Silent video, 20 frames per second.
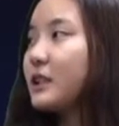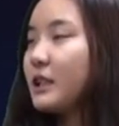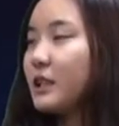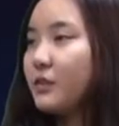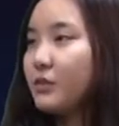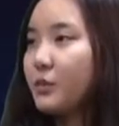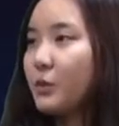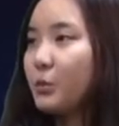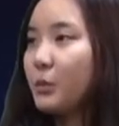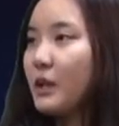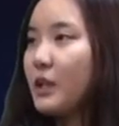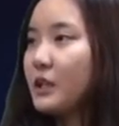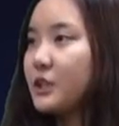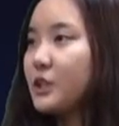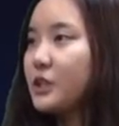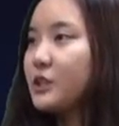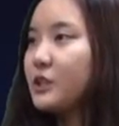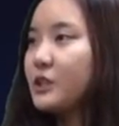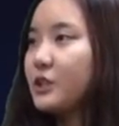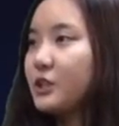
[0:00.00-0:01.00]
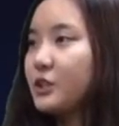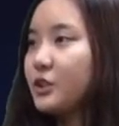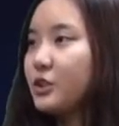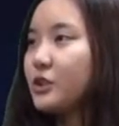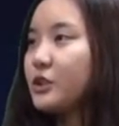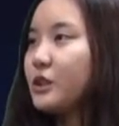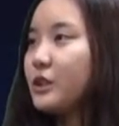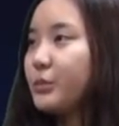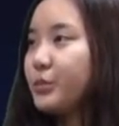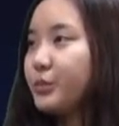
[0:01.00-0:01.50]
information
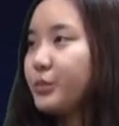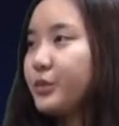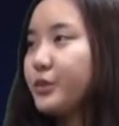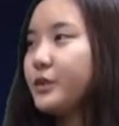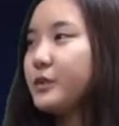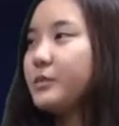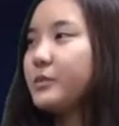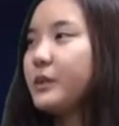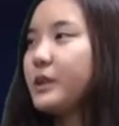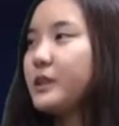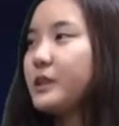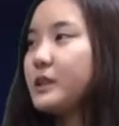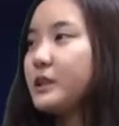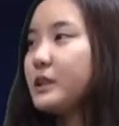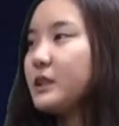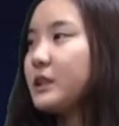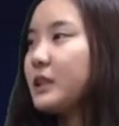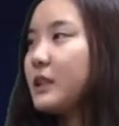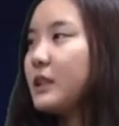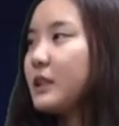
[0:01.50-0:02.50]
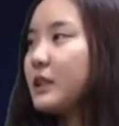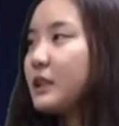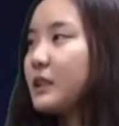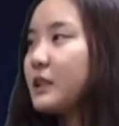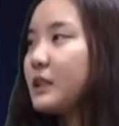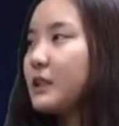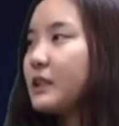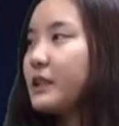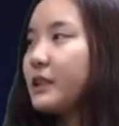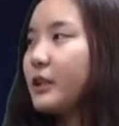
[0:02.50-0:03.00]
into improvements in
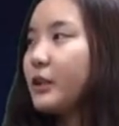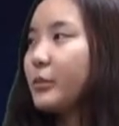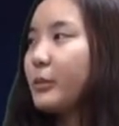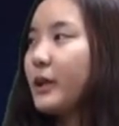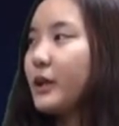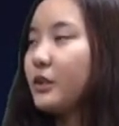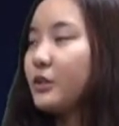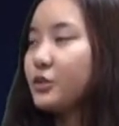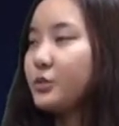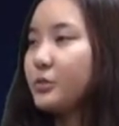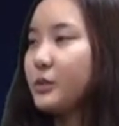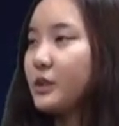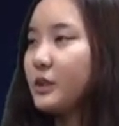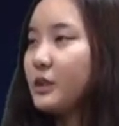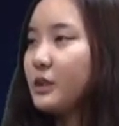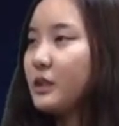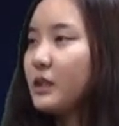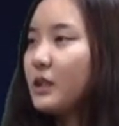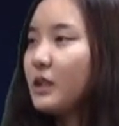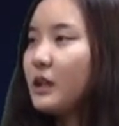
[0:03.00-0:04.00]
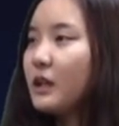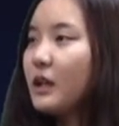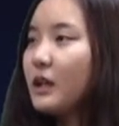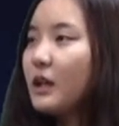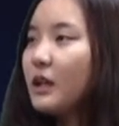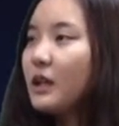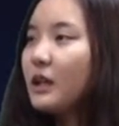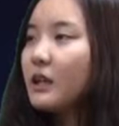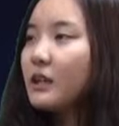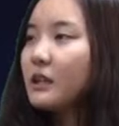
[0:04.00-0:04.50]
clinical management.
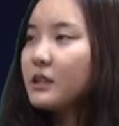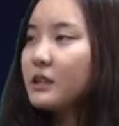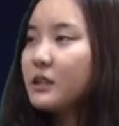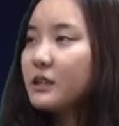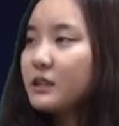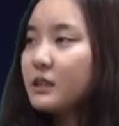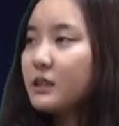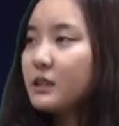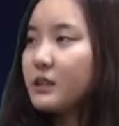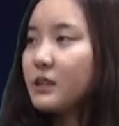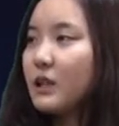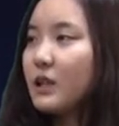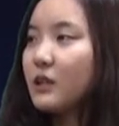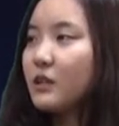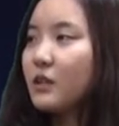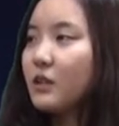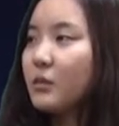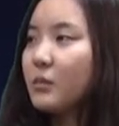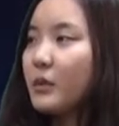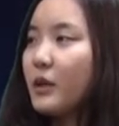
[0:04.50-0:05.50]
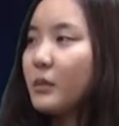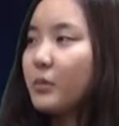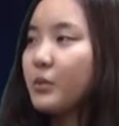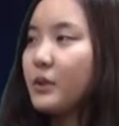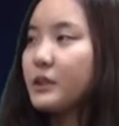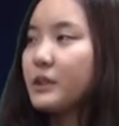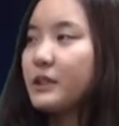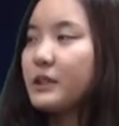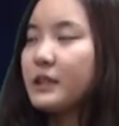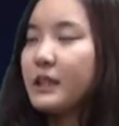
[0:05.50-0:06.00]
This is the end of my
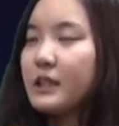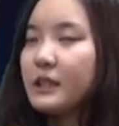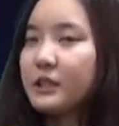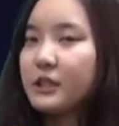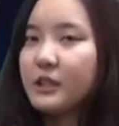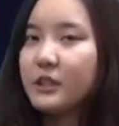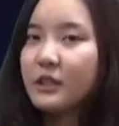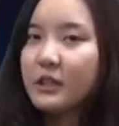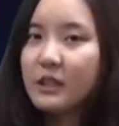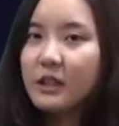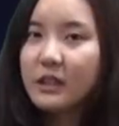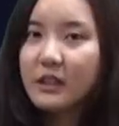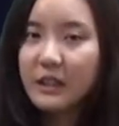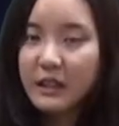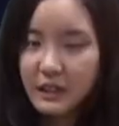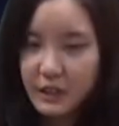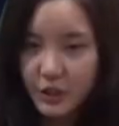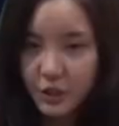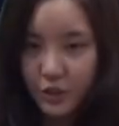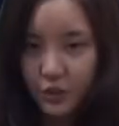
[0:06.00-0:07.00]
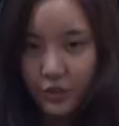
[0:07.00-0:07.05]
presentation. Thank